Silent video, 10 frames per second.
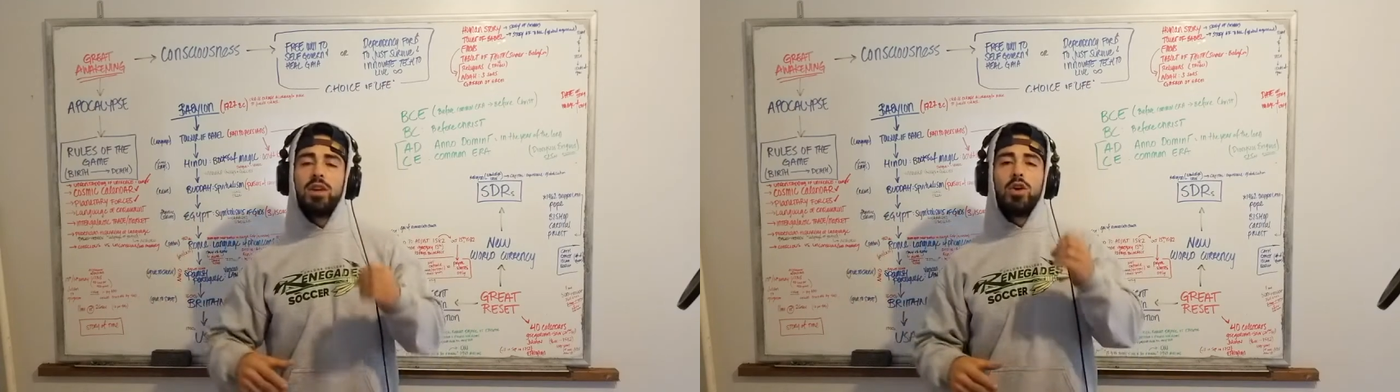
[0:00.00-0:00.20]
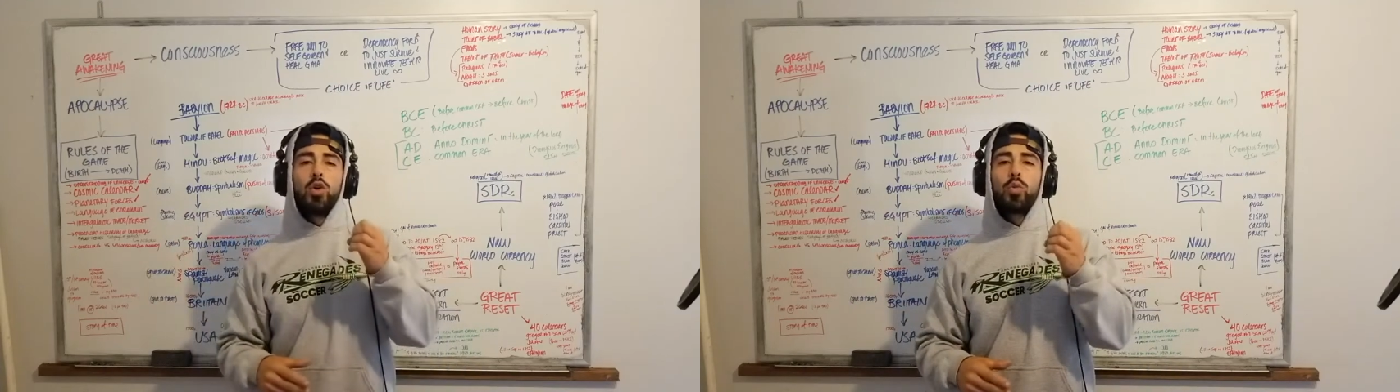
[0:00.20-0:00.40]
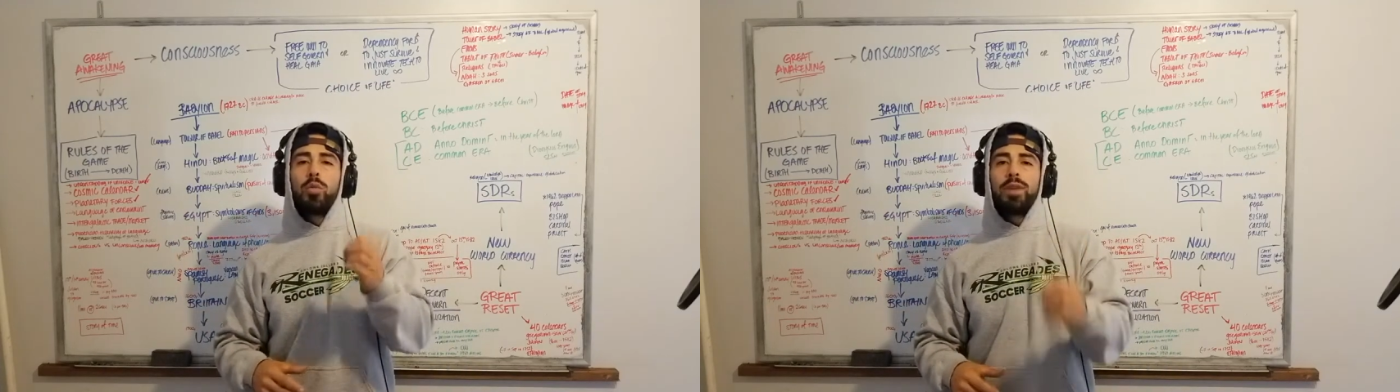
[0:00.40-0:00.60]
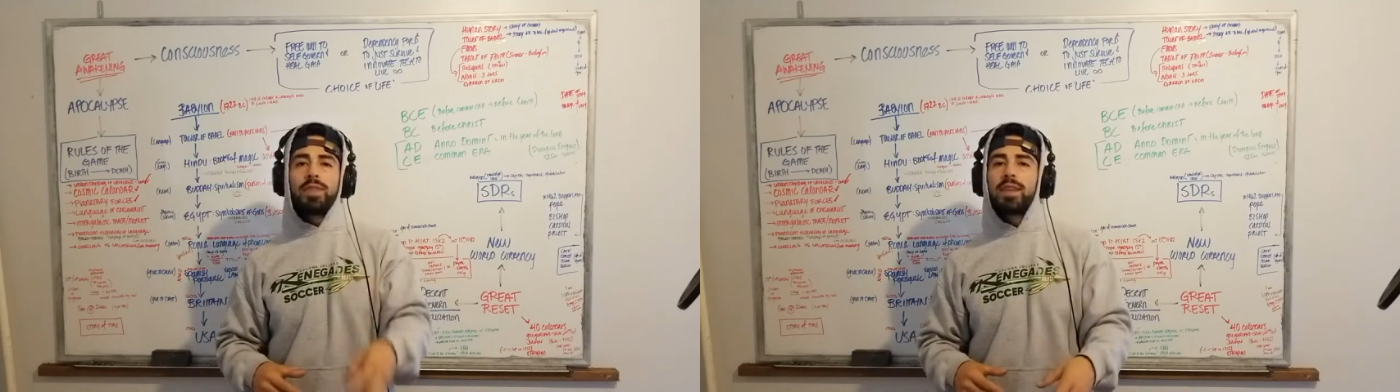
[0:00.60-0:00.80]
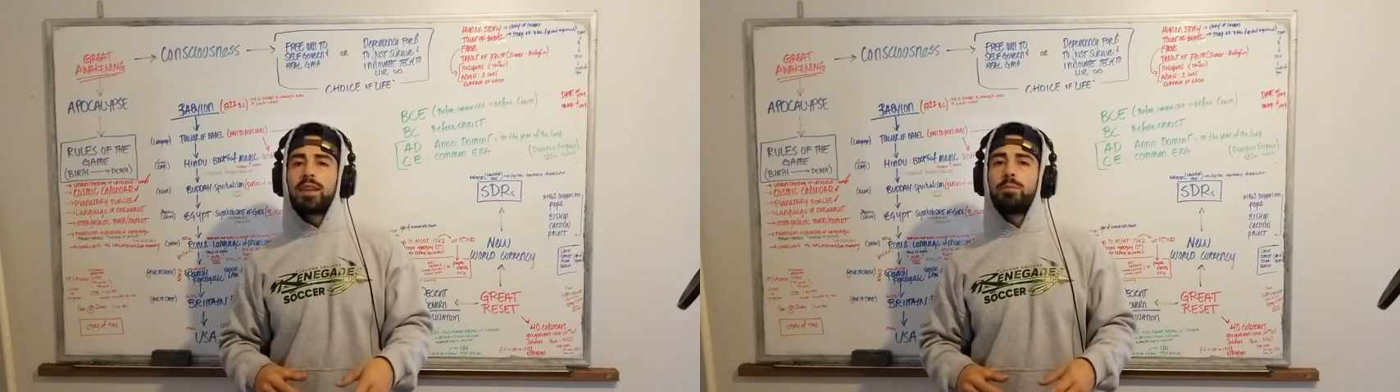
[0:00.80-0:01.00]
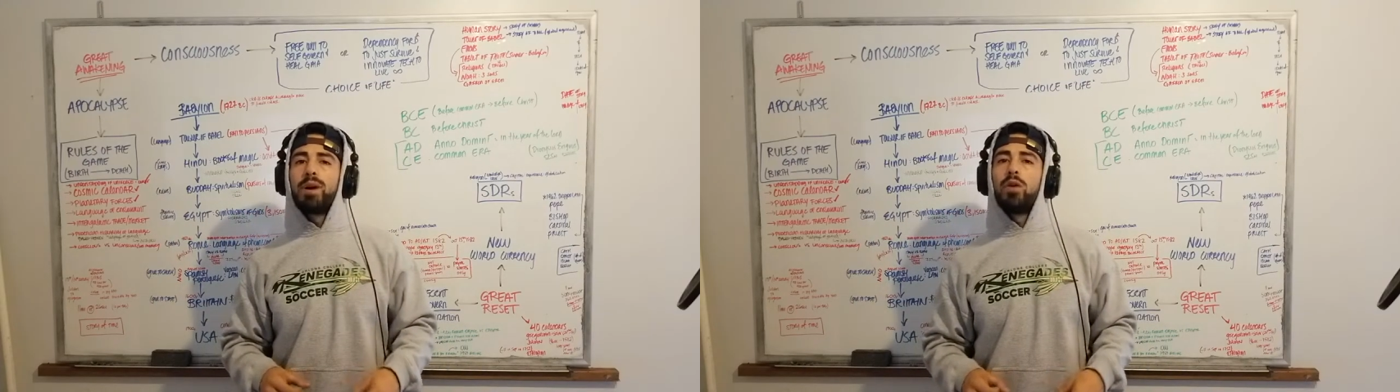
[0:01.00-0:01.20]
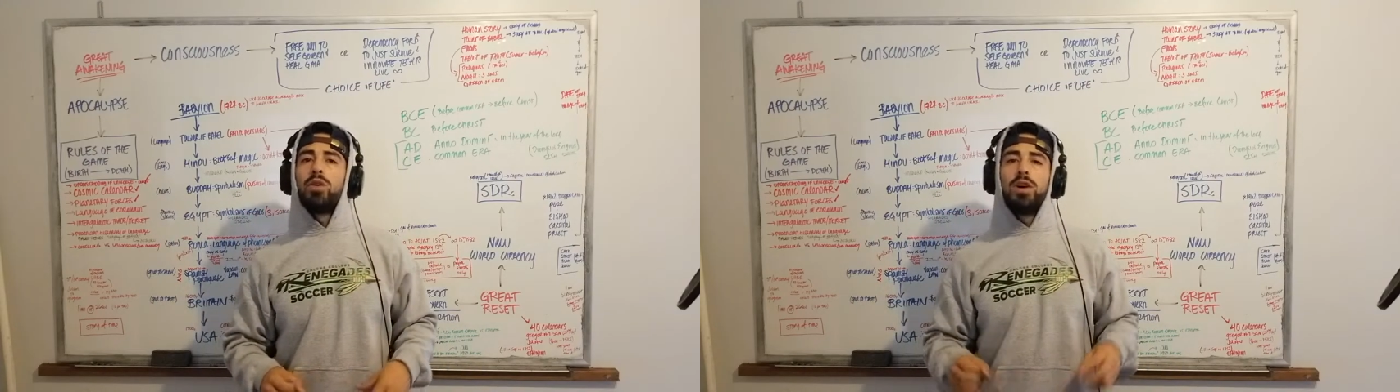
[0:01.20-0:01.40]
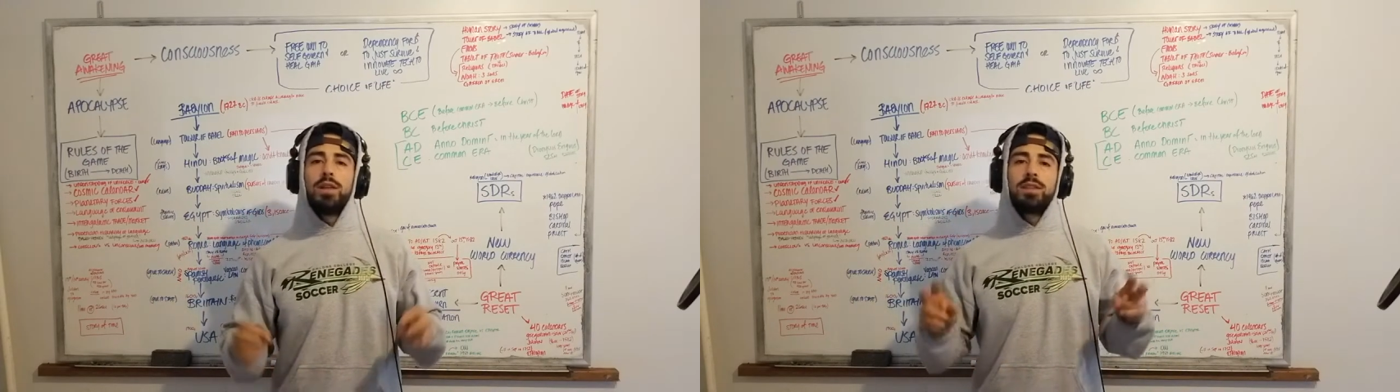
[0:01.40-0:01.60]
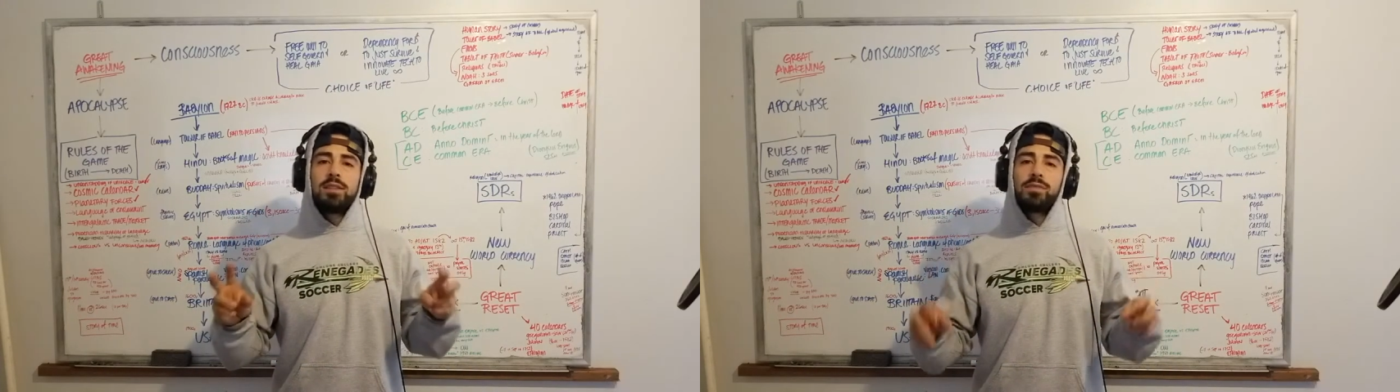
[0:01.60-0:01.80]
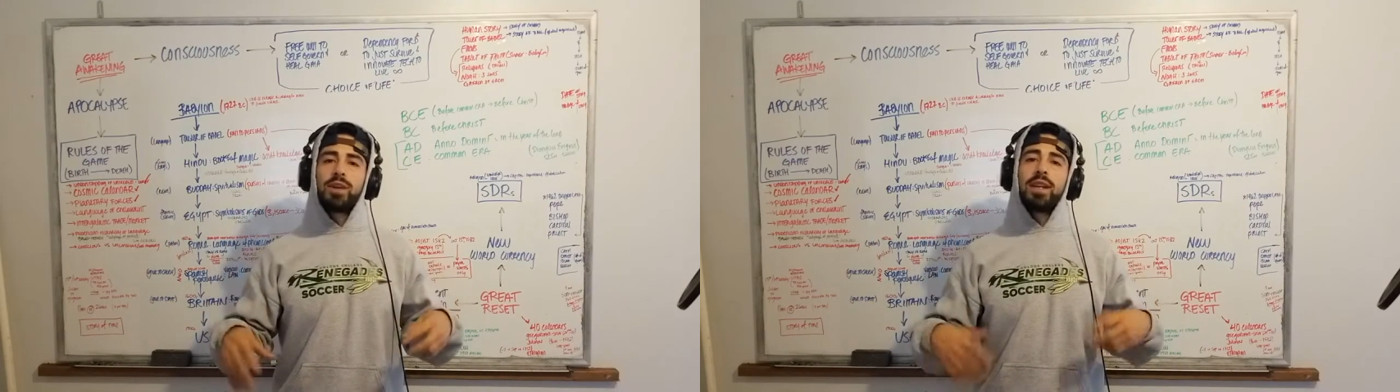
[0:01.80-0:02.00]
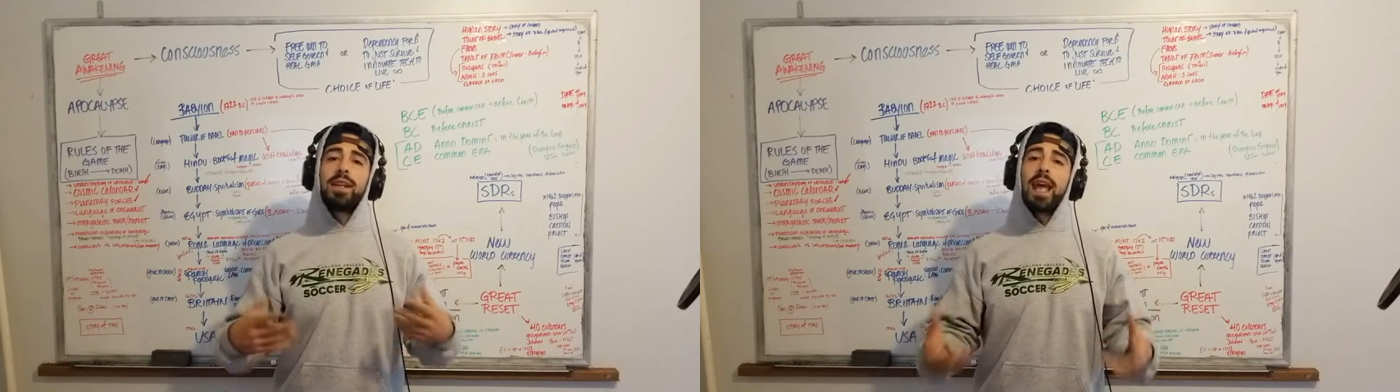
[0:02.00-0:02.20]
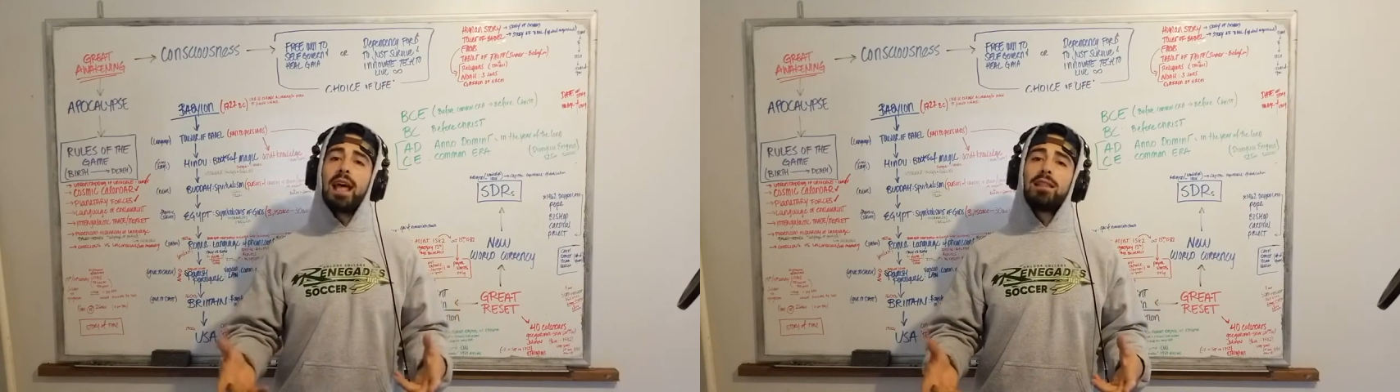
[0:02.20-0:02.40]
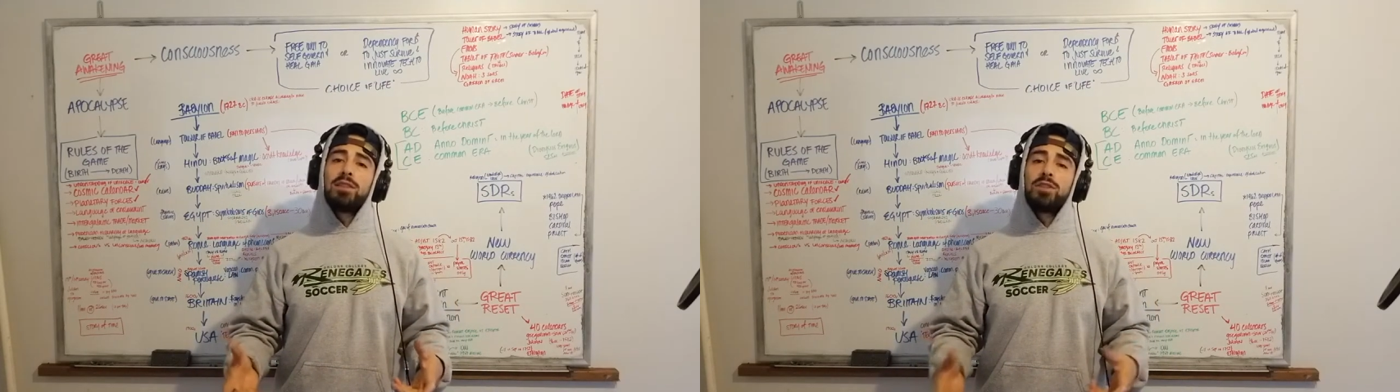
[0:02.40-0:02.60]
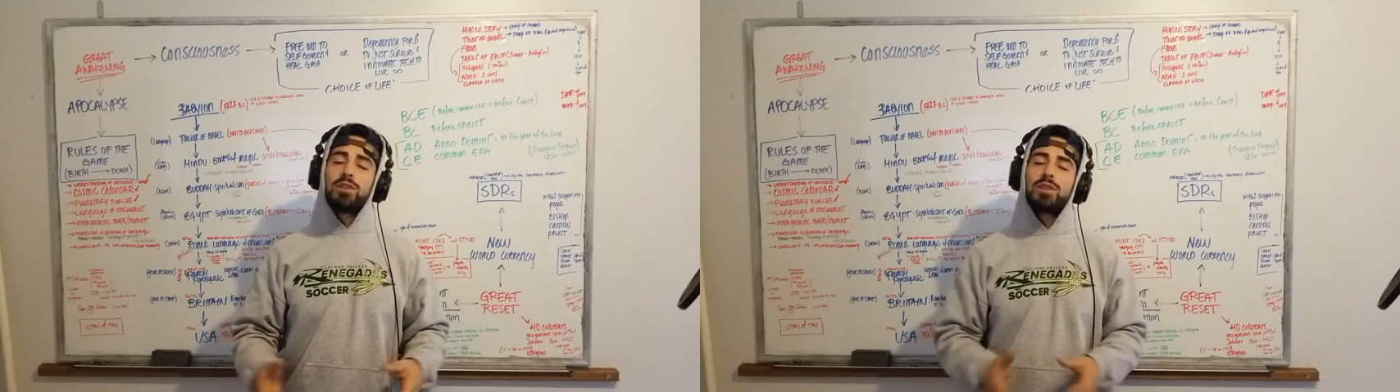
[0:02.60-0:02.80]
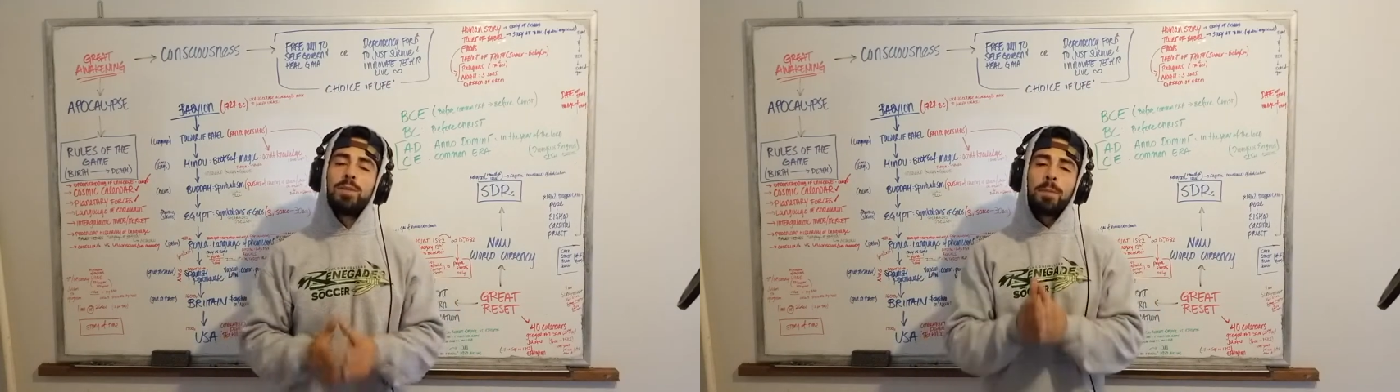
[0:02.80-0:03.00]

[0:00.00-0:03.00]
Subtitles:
or when we think about different calendars,